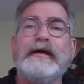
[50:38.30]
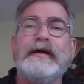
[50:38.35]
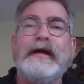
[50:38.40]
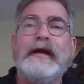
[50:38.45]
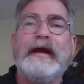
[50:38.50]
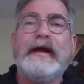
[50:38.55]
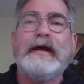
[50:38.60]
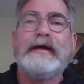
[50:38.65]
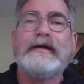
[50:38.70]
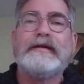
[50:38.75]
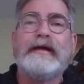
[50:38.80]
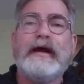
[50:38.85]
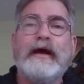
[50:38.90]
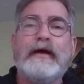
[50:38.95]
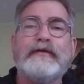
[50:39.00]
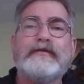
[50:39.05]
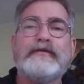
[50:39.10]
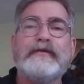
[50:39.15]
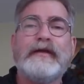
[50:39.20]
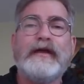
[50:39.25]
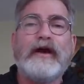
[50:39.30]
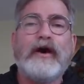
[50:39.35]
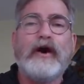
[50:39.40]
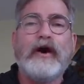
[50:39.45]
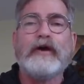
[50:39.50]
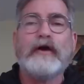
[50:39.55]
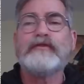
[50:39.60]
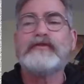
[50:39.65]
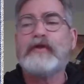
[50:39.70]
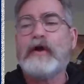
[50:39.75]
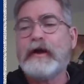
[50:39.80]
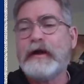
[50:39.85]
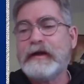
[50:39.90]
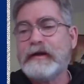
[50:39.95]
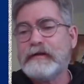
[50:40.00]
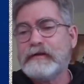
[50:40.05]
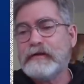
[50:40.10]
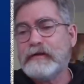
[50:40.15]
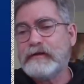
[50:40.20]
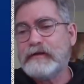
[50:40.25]
and uh, so they are
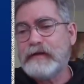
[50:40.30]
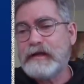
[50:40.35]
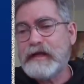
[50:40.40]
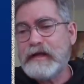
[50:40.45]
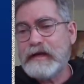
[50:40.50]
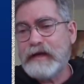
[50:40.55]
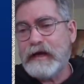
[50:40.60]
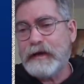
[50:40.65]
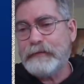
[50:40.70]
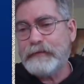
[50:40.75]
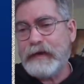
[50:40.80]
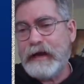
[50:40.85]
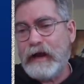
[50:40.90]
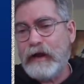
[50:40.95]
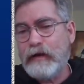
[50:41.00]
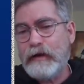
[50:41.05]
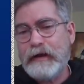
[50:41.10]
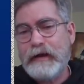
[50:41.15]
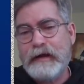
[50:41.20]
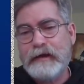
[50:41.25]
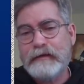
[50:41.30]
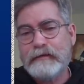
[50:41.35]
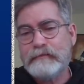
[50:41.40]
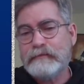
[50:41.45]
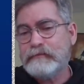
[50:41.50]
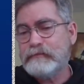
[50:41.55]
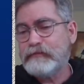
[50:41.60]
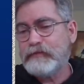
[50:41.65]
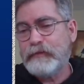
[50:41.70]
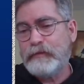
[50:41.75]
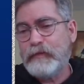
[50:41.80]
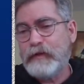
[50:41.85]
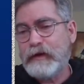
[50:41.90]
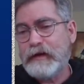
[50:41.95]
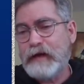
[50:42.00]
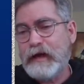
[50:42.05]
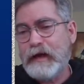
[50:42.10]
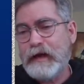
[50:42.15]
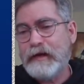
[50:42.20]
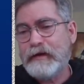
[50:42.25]
starting to, to heat up now. And from
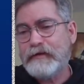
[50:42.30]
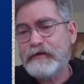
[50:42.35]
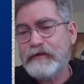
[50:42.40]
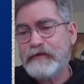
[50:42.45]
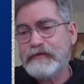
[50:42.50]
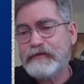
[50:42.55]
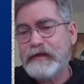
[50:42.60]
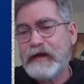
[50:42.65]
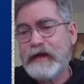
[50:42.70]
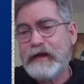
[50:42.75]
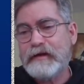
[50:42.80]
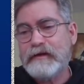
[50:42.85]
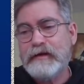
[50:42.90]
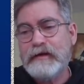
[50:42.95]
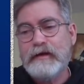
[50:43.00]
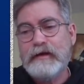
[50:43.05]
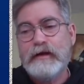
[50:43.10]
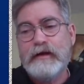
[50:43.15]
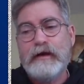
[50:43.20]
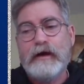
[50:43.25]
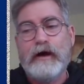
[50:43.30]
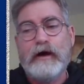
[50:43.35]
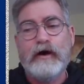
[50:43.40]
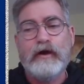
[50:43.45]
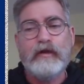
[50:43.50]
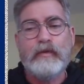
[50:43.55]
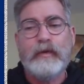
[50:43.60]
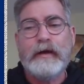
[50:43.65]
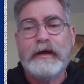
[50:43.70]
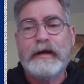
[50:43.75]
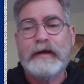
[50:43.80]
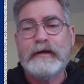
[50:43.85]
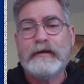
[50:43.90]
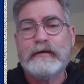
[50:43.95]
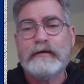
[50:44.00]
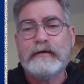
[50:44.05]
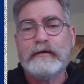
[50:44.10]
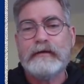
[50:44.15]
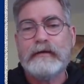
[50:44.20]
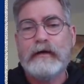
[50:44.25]
what I understand, all the way
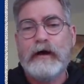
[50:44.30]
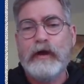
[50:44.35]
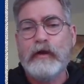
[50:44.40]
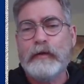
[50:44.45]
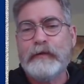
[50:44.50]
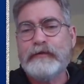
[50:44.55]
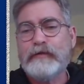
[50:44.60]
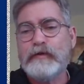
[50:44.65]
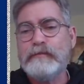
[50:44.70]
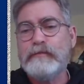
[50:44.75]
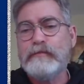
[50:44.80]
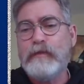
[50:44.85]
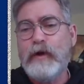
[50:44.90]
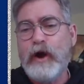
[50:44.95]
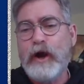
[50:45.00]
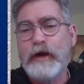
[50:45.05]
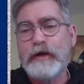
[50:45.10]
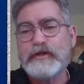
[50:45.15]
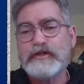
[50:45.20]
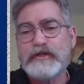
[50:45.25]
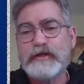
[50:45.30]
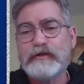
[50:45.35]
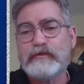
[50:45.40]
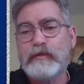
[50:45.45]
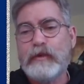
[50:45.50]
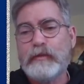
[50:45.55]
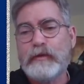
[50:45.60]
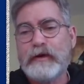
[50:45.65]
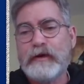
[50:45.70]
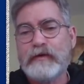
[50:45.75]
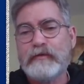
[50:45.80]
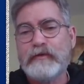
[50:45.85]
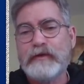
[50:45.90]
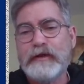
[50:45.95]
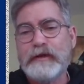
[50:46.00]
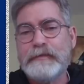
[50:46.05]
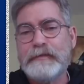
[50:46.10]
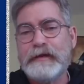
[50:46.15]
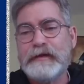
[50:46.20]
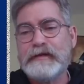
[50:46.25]
all the way through March is what we're going to
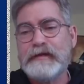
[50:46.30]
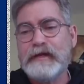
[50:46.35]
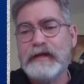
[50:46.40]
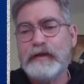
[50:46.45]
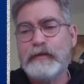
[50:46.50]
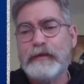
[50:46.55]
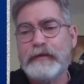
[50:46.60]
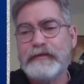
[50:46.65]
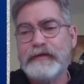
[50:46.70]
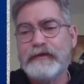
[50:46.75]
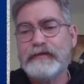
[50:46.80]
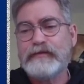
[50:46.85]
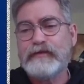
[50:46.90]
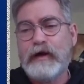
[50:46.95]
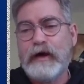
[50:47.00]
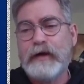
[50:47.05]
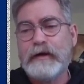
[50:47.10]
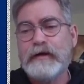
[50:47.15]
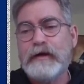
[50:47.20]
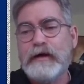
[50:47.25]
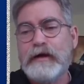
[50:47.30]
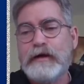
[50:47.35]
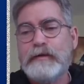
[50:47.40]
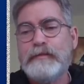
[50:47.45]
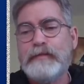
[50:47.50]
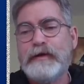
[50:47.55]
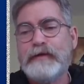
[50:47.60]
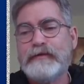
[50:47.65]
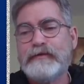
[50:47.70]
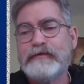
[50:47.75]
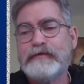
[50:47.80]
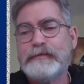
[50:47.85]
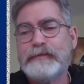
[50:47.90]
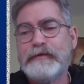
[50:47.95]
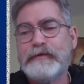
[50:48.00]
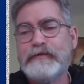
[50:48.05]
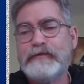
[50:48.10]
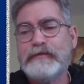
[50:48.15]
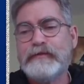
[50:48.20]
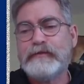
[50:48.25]
really be dealing with this on. But
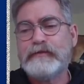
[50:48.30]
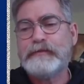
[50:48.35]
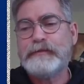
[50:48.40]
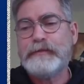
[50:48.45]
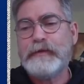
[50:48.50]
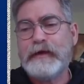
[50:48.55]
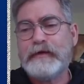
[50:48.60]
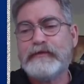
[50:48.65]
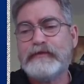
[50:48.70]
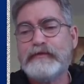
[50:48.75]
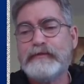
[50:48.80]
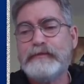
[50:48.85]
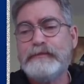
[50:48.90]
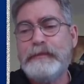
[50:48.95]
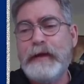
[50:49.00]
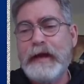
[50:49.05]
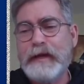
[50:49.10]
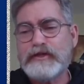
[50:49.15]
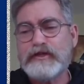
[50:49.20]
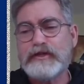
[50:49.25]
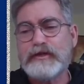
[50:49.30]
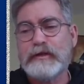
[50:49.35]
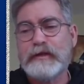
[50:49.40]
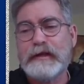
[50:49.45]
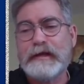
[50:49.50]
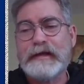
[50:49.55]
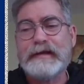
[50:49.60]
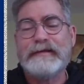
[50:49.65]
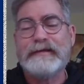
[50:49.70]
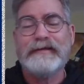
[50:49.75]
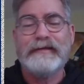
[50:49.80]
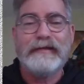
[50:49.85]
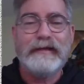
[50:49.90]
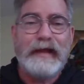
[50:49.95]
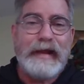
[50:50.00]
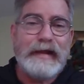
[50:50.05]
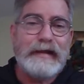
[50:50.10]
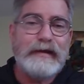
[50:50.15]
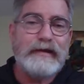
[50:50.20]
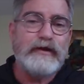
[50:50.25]
especially
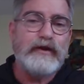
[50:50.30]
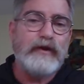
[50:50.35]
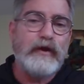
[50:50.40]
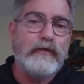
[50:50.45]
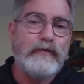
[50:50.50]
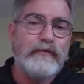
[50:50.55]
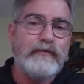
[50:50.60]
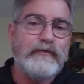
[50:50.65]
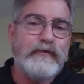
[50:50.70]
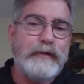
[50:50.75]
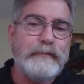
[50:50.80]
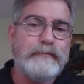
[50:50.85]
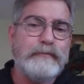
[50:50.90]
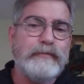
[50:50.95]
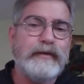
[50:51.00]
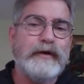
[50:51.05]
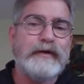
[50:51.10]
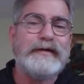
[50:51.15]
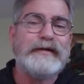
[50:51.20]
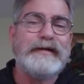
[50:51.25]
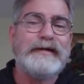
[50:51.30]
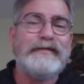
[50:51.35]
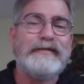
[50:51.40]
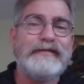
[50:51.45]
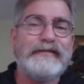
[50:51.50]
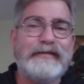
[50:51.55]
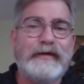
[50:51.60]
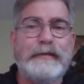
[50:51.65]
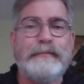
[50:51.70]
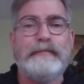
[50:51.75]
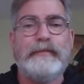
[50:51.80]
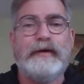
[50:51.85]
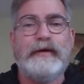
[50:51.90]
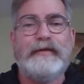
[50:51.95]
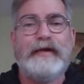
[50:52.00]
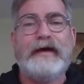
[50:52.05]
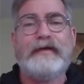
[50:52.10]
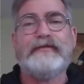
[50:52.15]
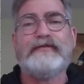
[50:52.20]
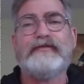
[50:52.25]
late November, December.
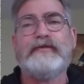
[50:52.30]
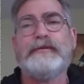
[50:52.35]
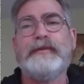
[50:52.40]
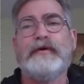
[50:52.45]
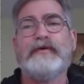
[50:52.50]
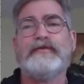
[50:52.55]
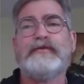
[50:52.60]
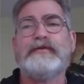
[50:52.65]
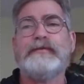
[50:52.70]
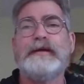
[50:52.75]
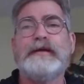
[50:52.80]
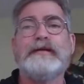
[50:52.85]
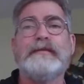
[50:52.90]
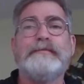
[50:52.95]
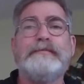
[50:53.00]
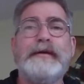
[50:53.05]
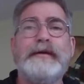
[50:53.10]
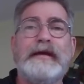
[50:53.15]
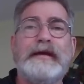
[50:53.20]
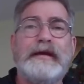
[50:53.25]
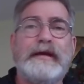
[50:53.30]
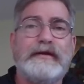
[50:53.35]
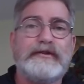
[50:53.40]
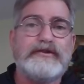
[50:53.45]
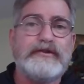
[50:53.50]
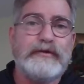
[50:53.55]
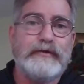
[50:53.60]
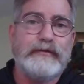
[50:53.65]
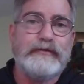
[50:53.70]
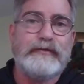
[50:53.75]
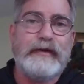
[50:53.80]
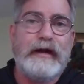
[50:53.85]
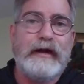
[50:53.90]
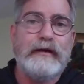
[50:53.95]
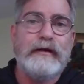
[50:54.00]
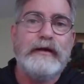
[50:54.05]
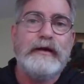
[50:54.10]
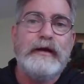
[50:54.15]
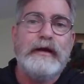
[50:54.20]
That's supposed to be the big issues there.